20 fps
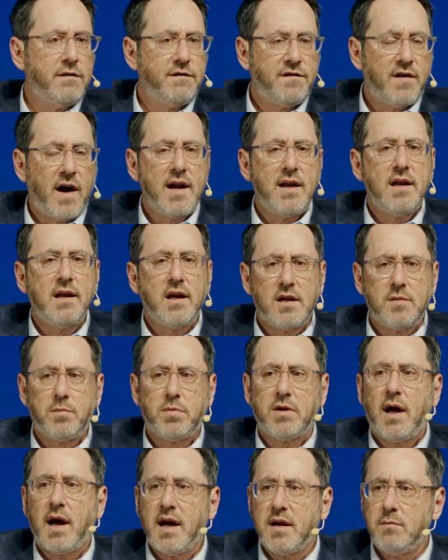finding in
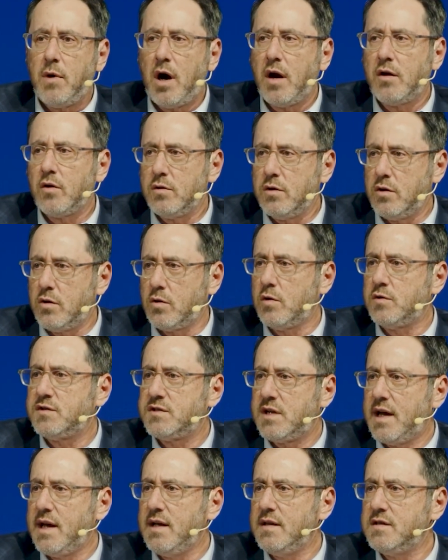applied modern
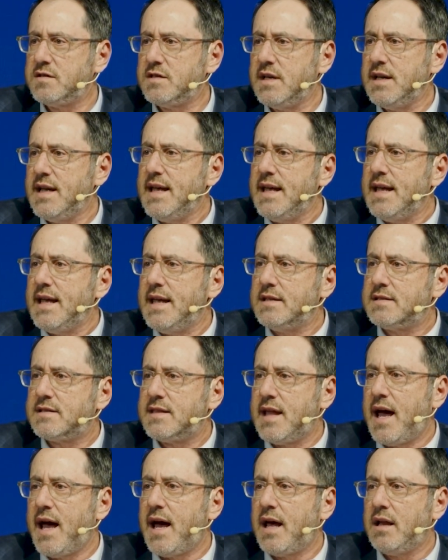neuroscience
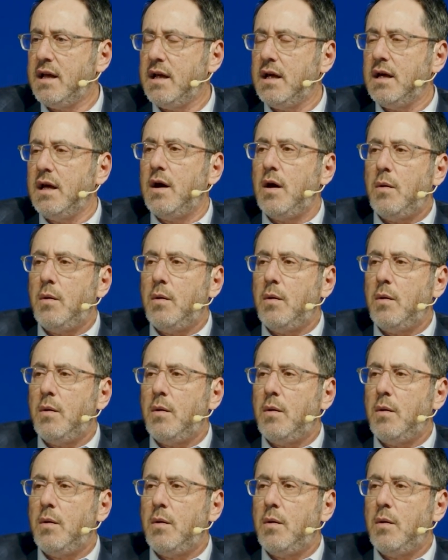is that